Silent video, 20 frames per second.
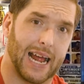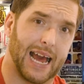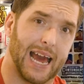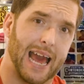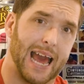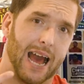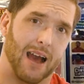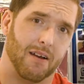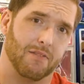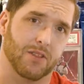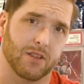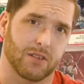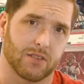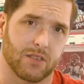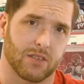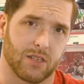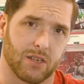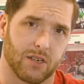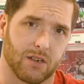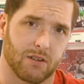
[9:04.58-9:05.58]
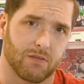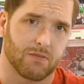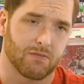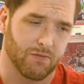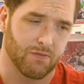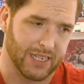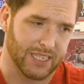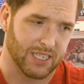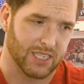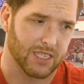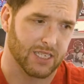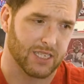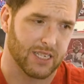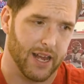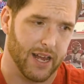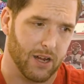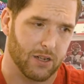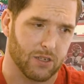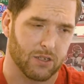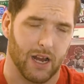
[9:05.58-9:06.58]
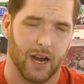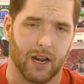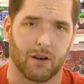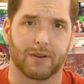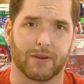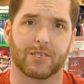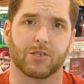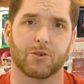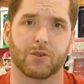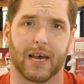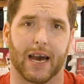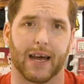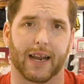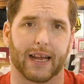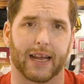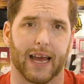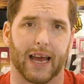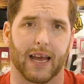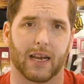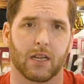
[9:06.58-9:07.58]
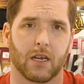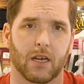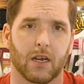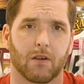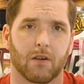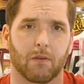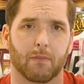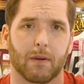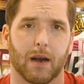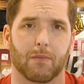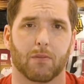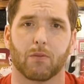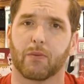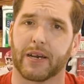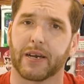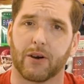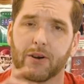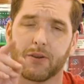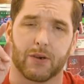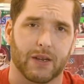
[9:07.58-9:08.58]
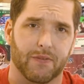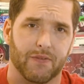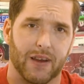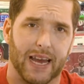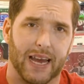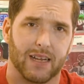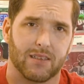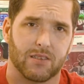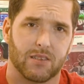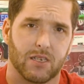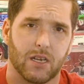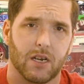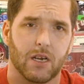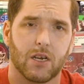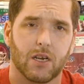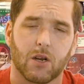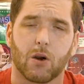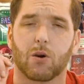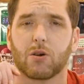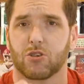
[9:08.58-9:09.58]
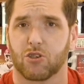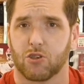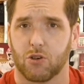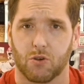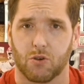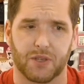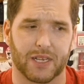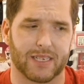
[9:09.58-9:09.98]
I have the recent sales. How do we do that again? Remember, we go to advanced, go to sold